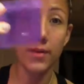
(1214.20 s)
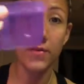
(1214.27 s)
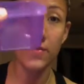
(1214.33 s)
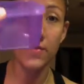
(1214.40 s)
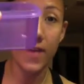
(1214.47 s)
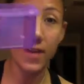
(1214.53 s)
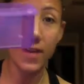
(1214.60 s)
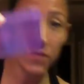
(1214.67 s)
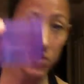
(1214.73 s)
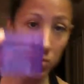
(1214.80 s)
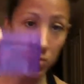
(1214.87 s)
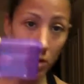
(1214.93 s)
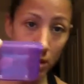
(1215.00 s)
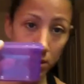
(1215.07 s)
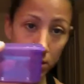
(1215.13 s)
fit, if you
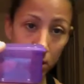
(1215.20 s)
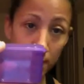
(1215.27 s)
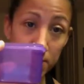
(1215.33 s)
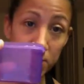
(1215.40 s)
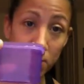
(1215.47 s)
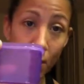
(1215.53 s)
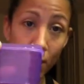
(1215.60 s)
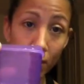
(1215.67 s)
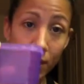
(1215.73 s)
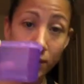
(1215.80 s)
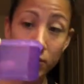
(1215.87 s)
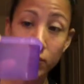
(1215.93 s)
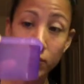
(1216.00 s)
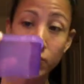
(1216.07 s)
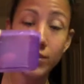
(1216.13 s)
cut it up small enough,
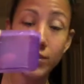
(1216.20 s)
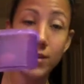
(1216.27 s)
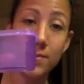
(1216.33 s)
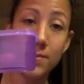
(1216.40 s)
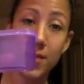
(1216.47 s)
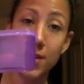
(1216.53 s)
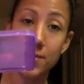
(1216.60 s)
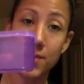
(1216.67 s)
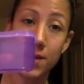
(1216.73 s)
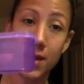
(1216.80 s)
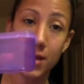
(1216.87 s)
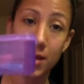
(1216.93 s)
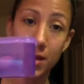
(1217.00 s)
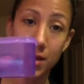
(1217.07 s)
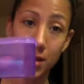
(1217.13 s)
a really big
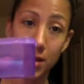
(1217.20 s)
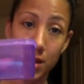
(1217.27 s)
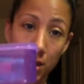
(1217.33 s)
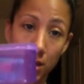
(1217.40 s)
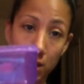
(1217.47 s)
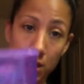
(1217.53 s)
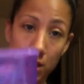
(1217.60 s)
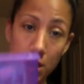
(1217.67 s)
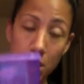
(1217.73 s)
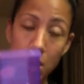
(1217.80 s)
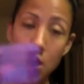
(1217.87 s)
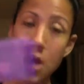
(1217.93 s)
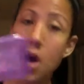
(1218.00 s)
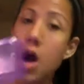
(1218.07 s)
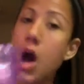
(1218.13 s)
banana in here.
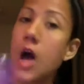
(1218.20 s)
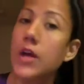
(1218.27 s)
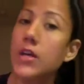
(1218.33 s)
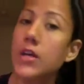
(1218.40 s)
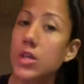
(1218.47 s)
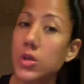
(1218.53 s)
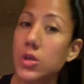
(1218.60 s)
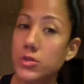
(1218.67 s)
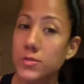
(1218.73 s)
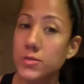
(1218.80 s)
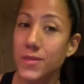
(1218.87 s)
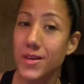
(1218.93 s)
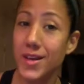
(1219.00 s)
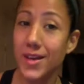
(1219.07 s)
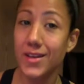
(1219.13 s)
A huge
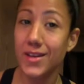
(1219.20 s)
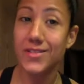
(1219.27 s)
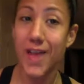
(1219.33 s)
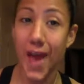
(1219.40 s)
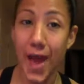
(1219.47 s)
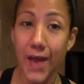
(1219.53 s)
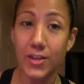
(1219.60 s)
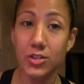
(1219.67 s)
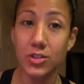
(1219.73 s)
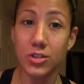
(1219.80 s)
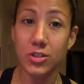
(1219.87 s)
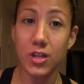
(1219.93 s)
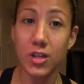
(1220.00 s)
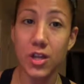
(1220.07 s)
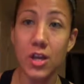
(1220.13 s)
banana is
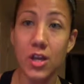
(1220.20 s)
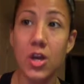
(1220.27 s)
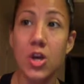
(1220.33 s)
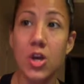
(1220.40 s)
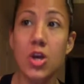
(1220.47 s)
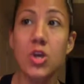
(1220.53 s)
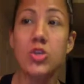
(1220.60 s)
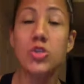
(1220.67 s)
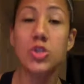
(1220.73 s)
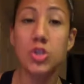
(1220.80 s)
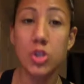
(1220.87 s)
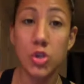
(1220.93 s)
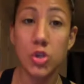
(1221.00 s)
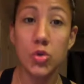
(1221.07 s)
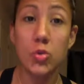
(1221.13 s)
actually
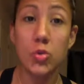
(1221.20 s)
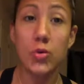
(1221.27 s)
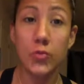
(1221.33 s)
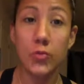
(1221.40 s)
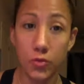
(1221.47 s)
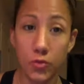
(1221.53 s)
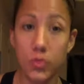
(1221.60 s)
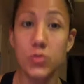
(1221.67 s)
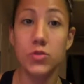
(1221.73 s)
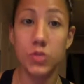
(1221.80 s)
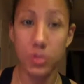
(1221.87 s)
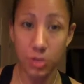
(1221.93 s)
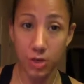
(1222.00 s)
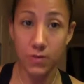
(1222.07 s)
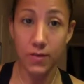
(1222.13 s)
2 fruit
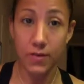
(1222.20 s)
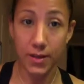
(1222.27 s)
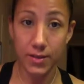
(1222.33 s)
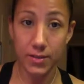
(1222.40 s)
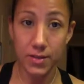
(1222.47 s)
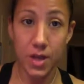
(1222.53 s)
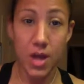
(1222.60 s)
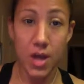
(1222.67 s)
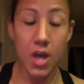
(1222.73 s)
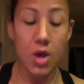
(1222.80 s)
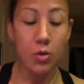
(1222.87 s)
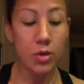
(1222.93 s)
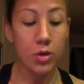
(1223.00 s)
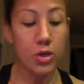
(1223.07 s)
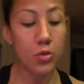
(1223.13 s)
servings.
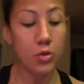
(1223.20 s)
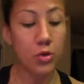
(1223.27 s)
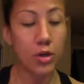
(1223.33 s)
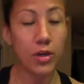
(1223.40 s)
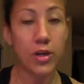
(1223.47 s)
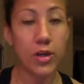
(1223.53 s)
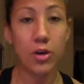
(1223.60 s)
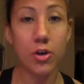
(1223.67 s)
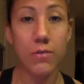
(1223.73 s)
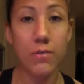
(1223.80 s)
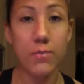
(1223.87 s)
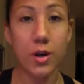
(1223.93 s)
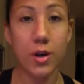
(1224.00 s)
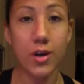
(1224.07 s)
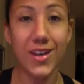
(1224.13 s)
When you look at her
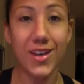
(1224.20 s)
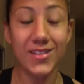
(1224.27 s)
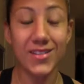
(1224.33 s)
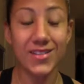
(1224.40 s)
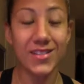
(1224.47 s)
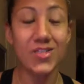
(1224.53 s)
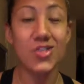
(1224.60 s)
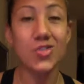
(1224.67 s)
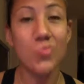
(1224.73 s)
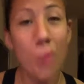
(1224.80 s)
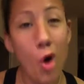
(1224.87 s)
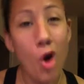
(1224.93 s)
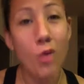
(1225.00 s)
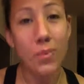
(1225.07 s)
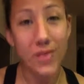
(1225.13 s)
book, it's a
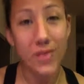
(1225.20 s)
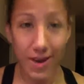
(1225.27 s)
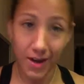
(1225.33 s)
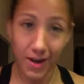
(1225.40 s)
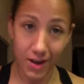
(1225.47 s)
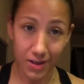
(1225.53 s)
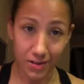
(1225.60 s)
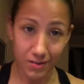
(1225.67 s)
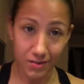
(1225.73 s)
small banana.